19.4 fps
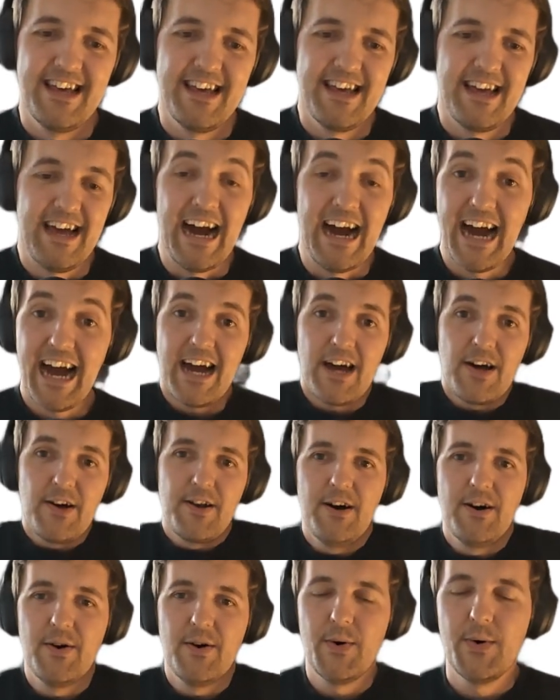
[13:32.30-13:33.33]
I don't
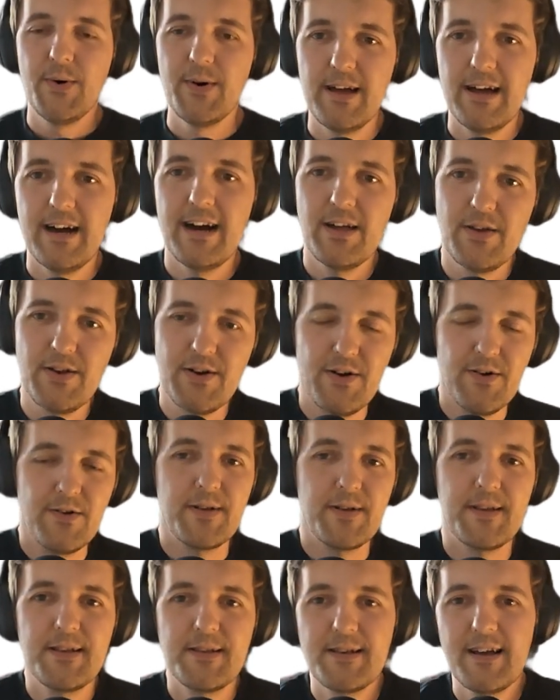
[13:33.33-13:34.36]
know.
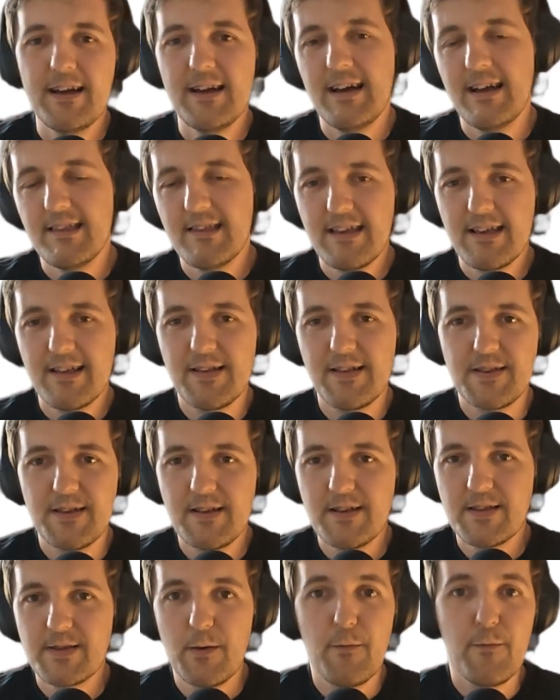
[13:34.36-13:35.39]
I think it's
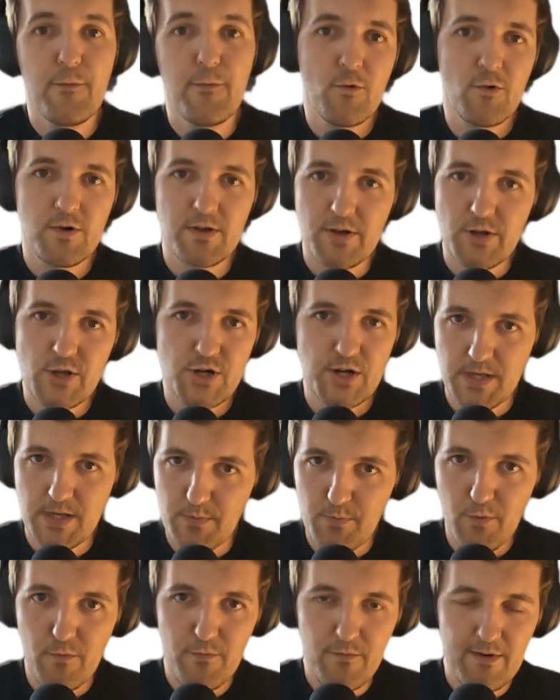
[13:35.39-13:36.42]
a 4D chess
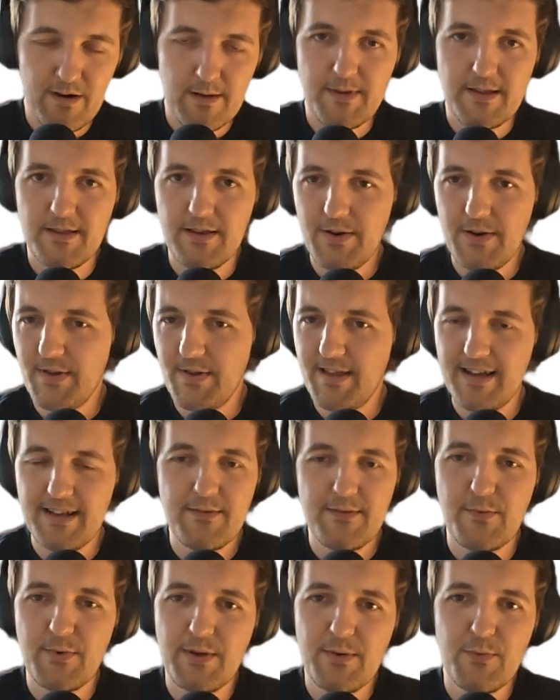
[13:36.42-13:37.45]
move. Let me tell you that
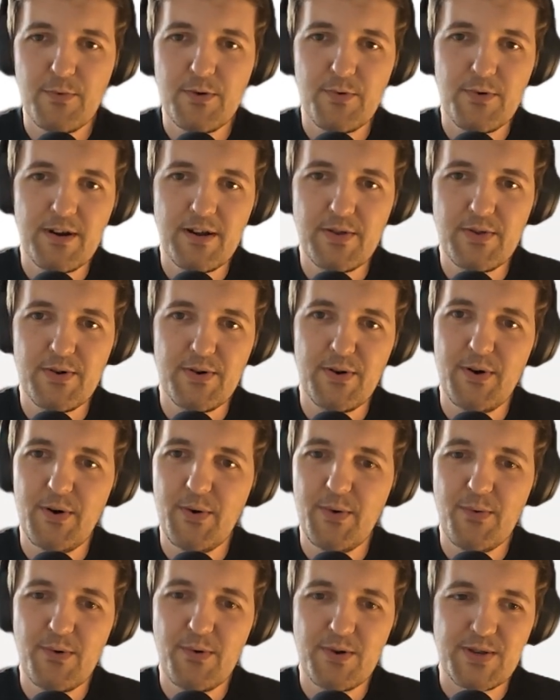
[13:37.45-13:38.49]
we really don't
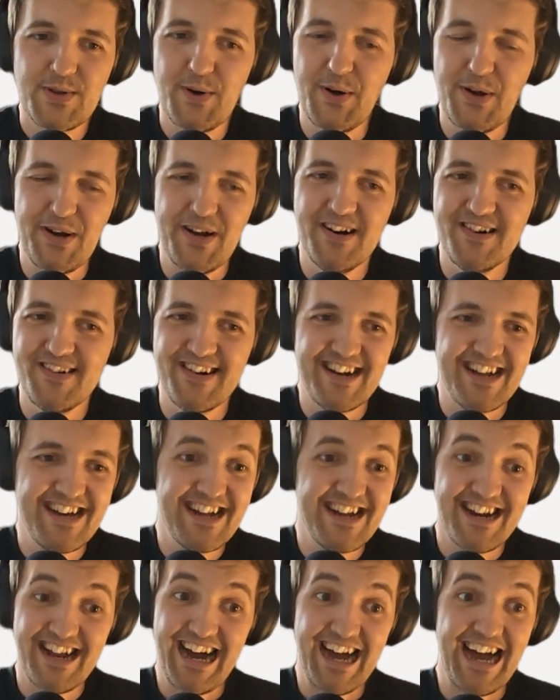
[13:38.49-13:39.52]
know what's going on,
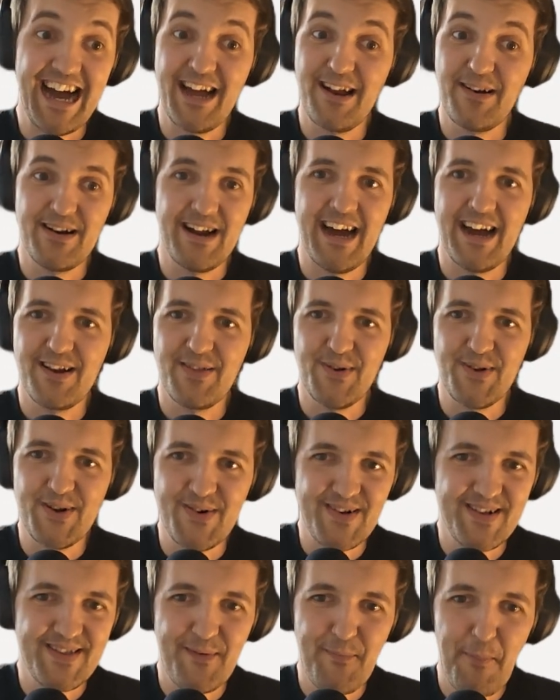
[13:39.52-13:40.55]
and I don't know
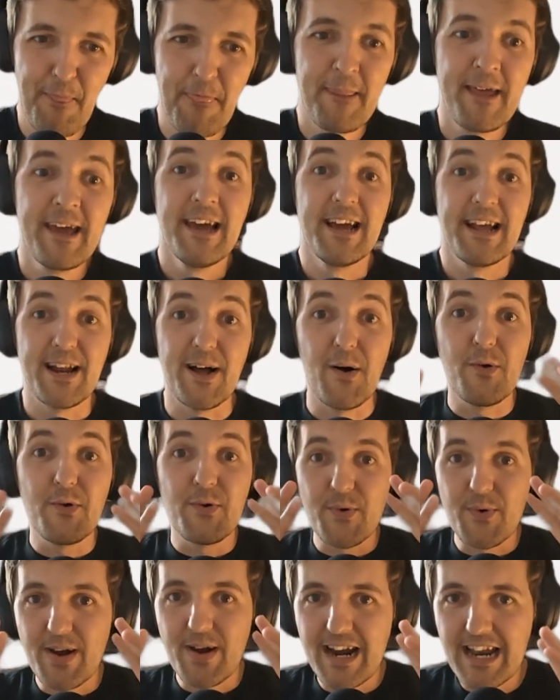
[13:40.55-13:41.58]
it. Now,
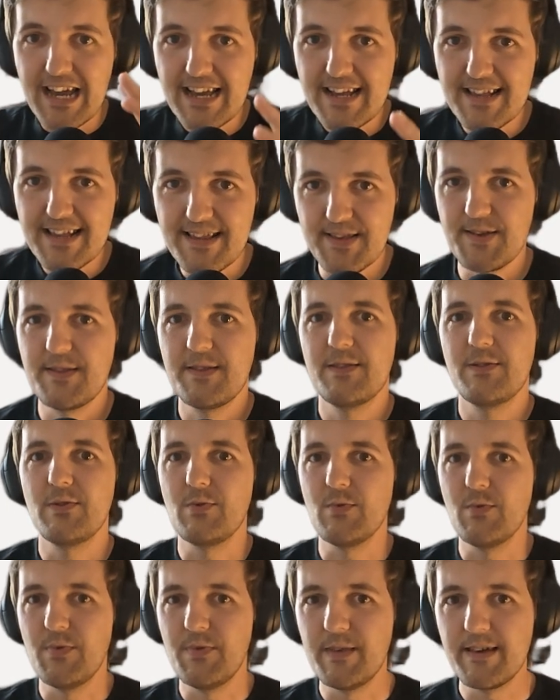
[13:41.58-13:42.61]
related
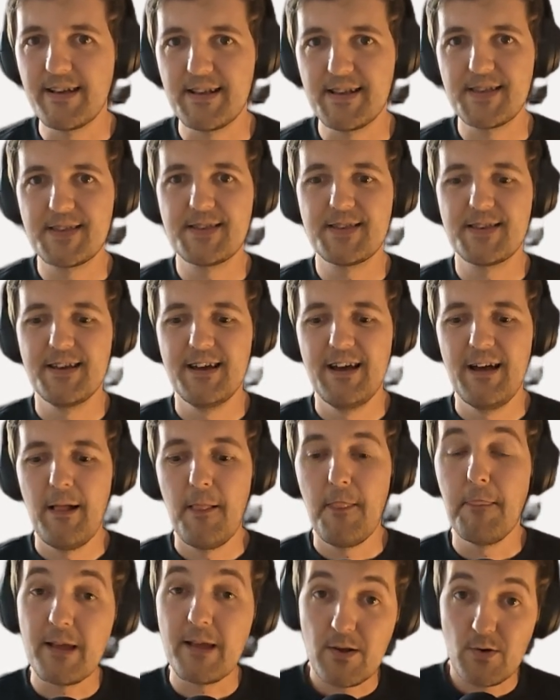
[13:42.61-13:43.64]
to these
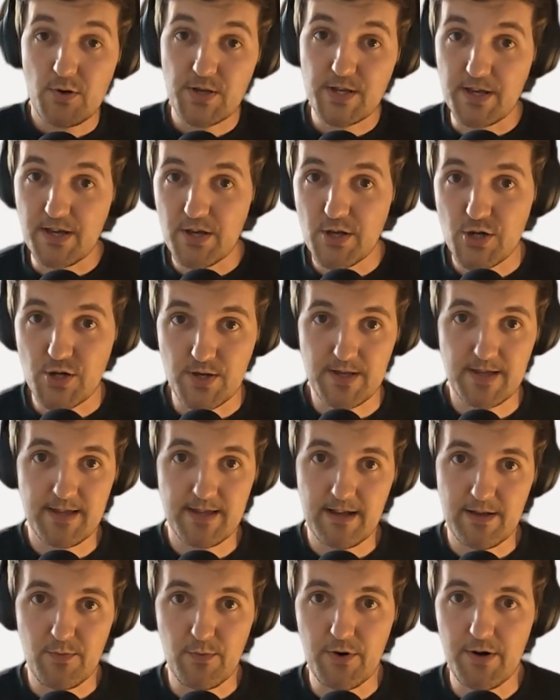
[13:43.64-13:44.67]
negotiations
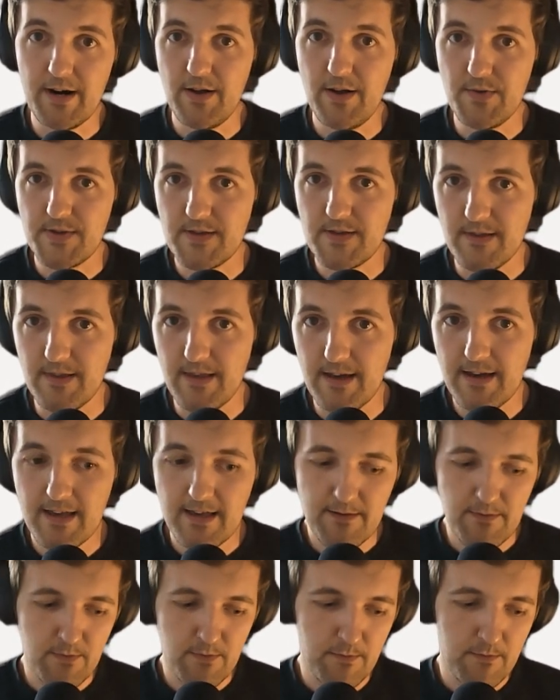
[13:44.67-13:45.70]
that were announced
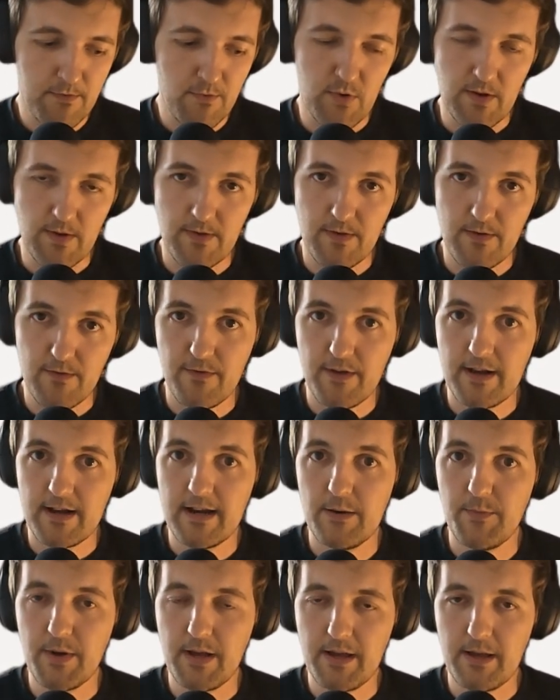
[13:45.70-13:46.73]
today with
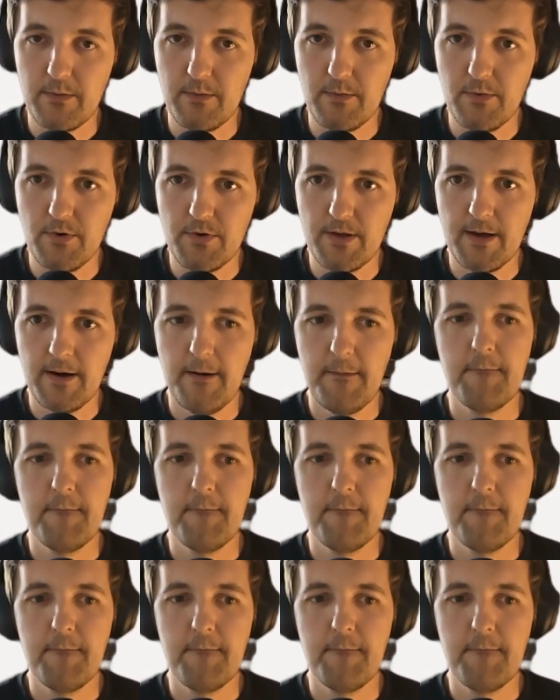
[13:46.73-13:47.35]
Vietnam and Cambodia,